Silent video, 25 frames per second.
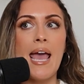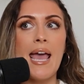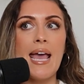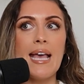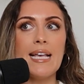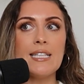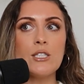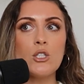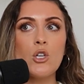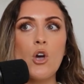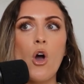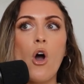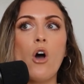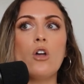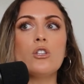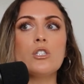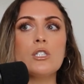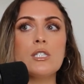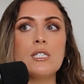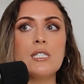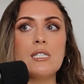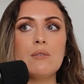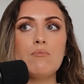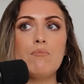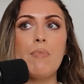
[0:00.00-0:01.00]
it's
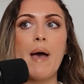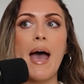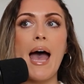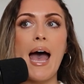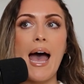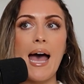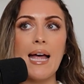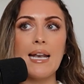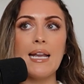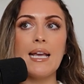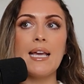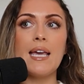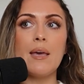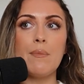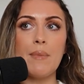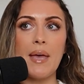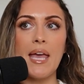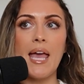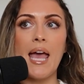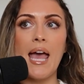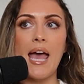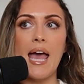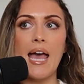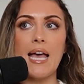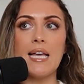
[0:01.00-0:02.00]
constant panic in my
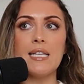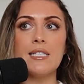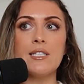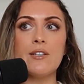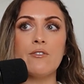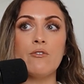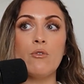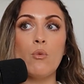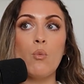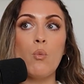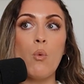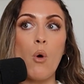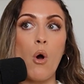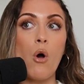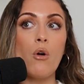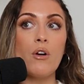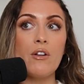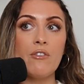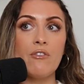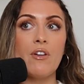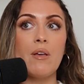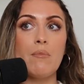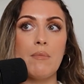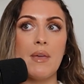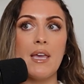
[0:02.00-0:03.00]
head of what
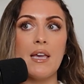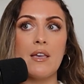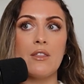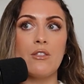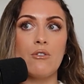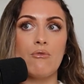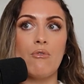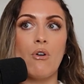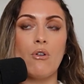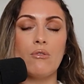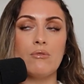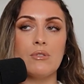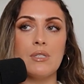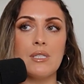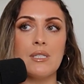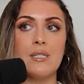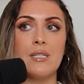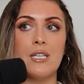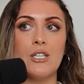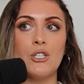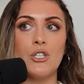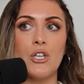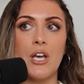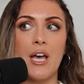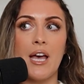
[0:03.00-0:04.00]
if I make the wrong
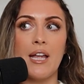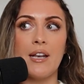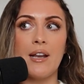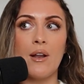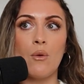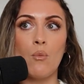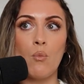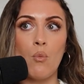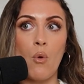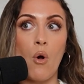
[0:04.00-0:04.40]
decision and